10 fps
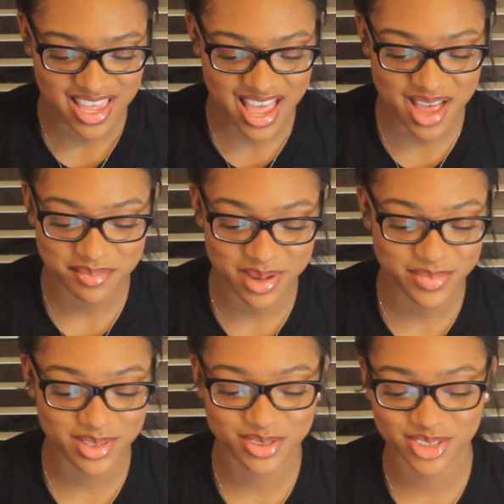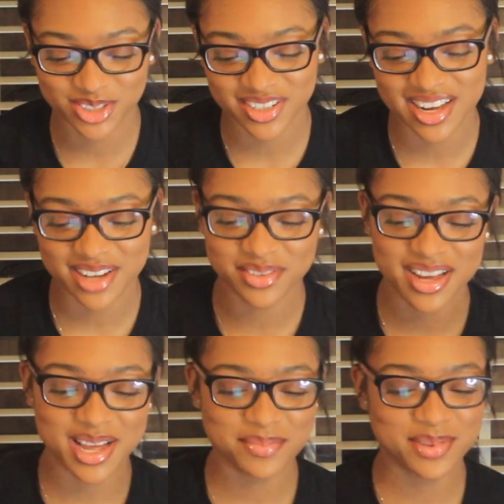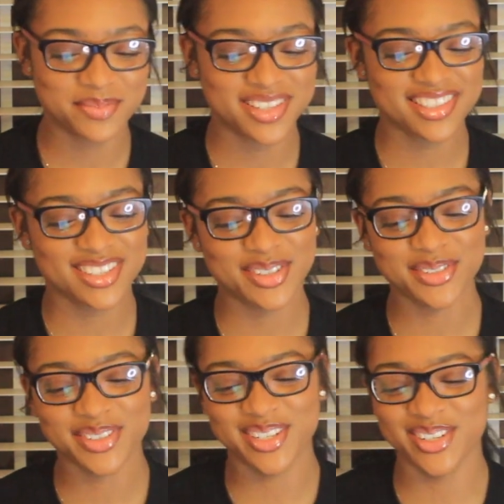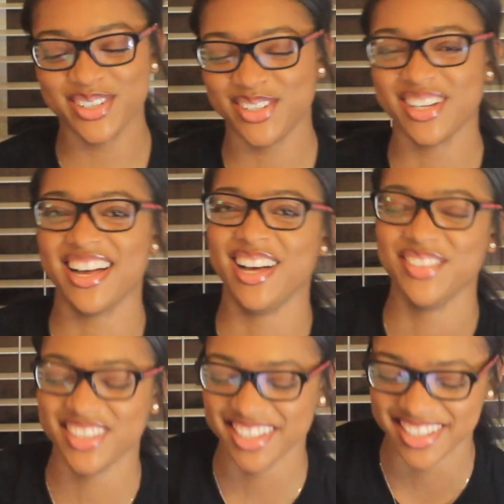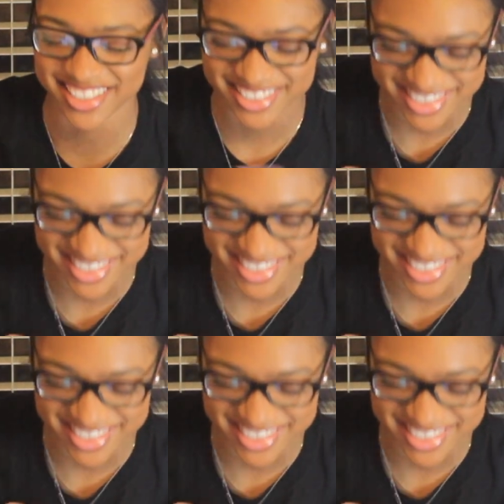I might be too strong out on compliments or reduce on confidence.